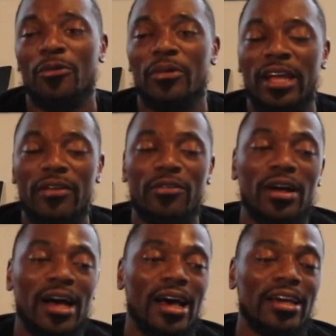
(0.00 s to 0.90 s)

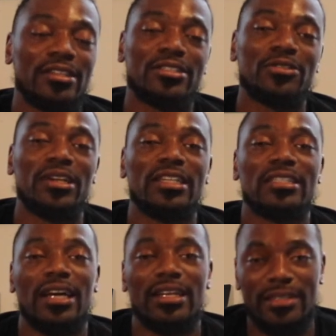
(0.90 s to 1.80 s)
Whenever I
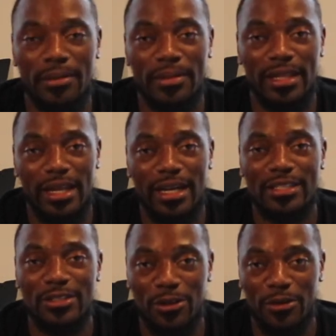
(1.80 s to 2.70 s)
screenshot something that I
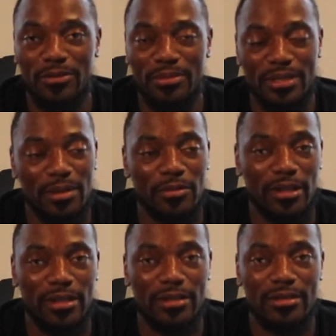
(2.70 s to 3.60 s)
saw from
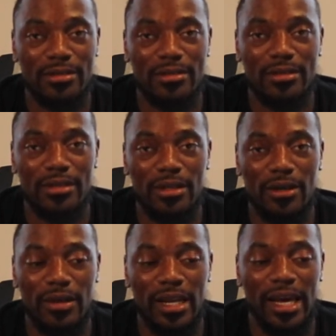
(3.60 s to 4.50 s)
someone, you
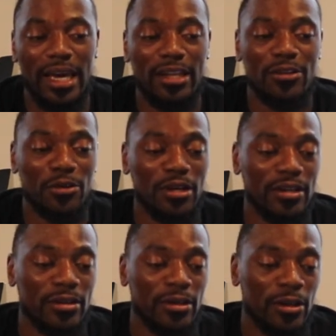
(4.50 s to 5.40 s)
know, and I hate doing it